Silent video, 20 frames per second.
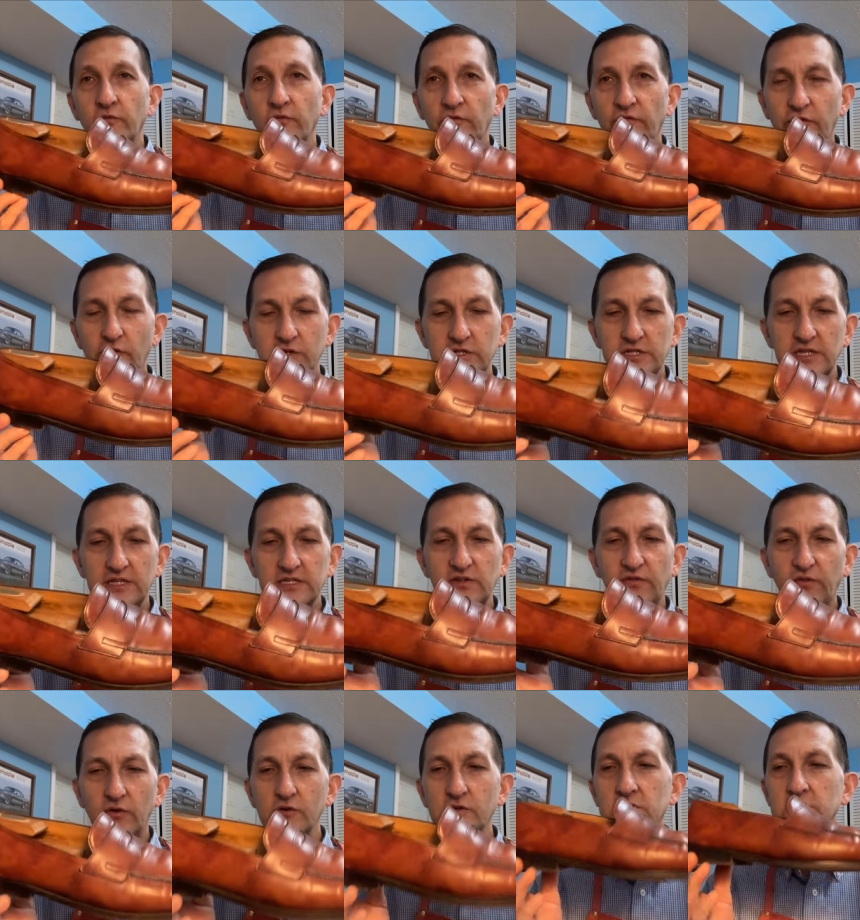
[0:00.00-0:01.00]
first things
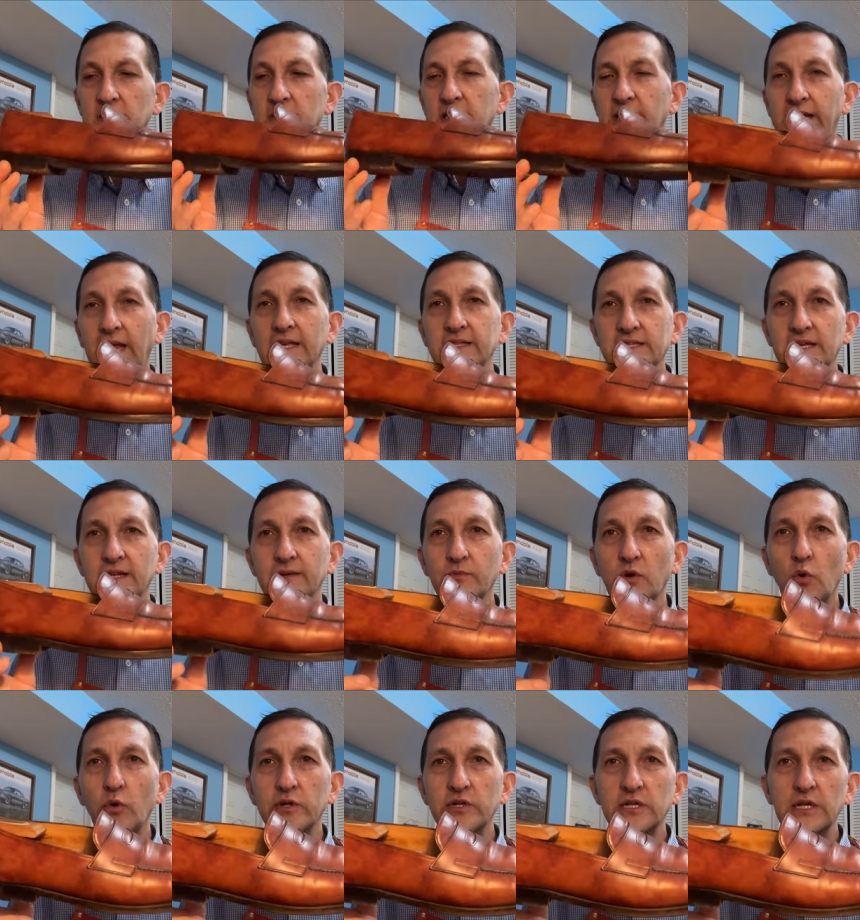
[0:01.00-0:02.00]
first, like I said, I'm
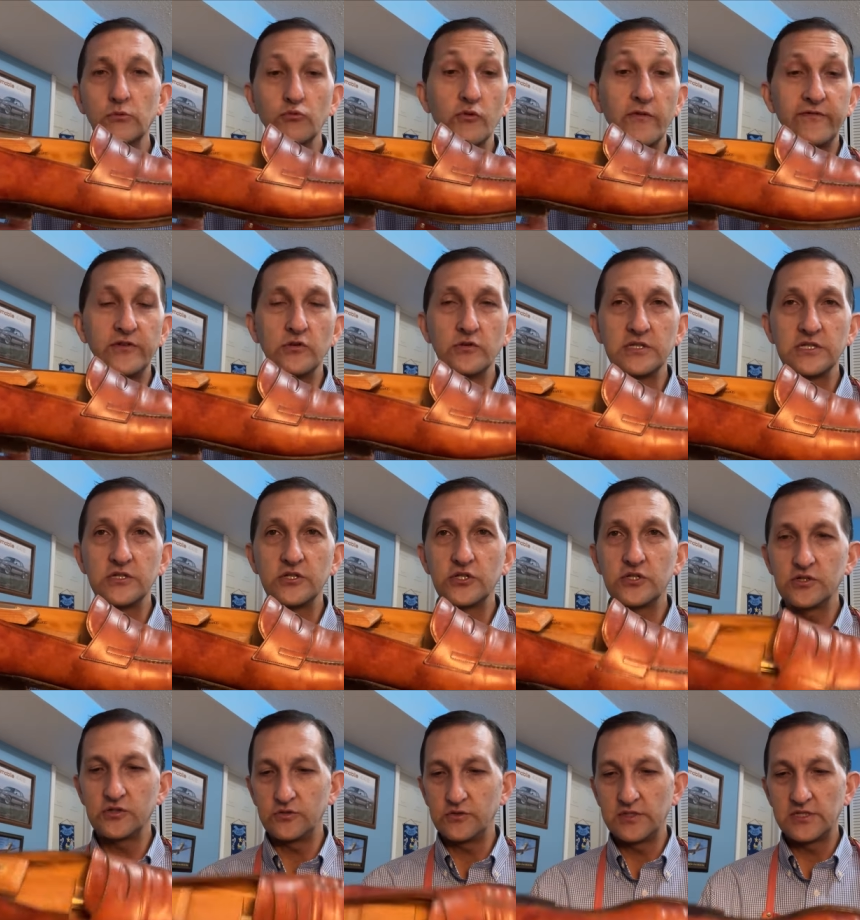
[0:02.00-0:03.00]
going to review these
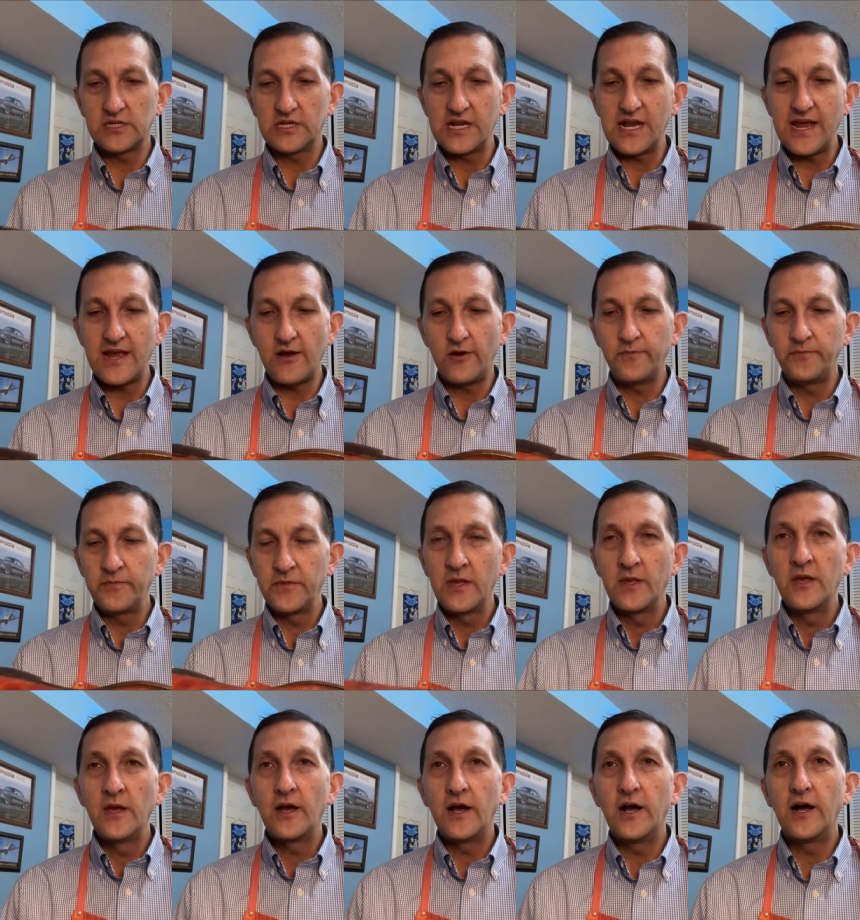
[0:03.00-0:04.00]
shoes. Now,
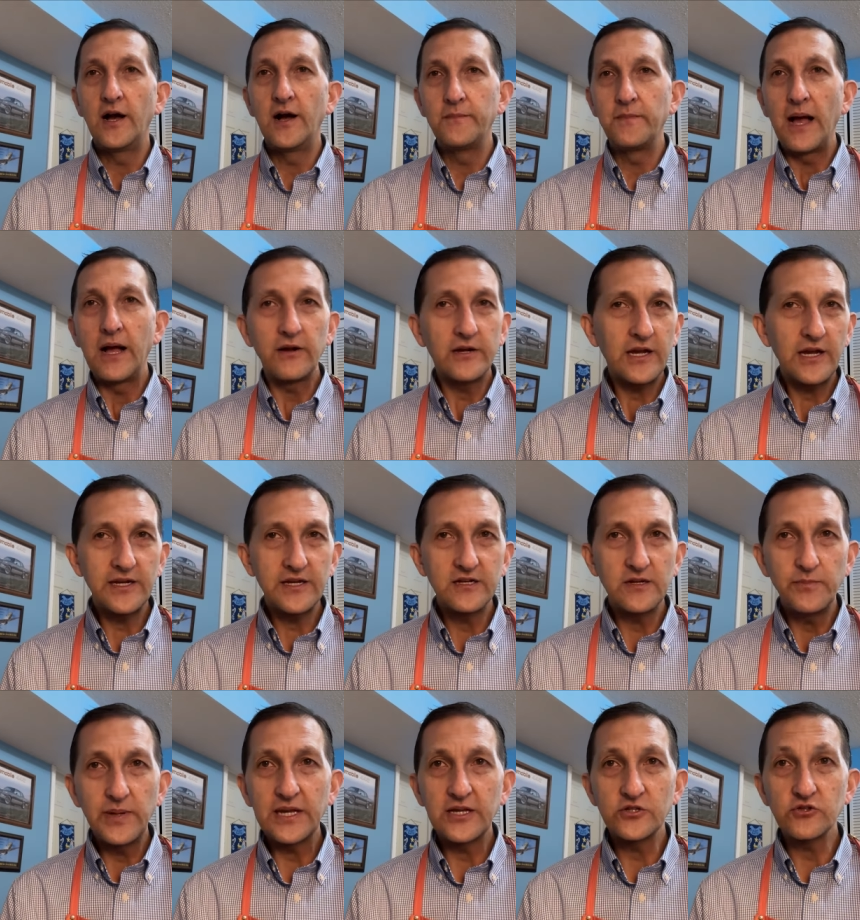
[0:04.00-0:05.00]
um, I'll cut in a
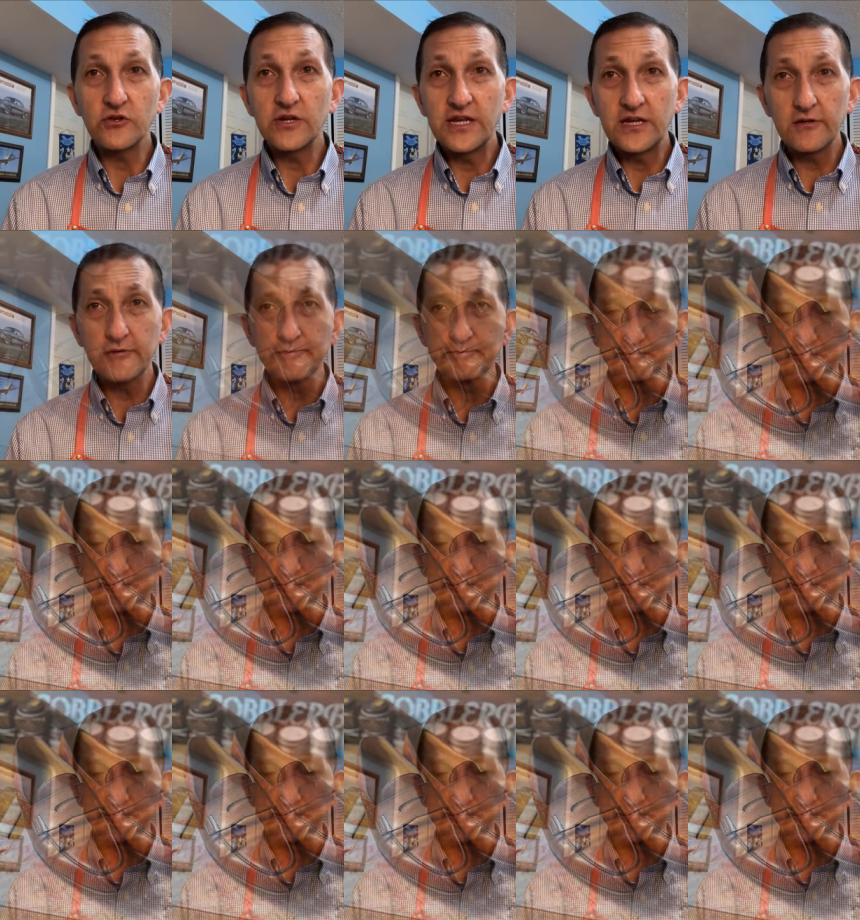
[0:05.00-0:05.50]
picture here.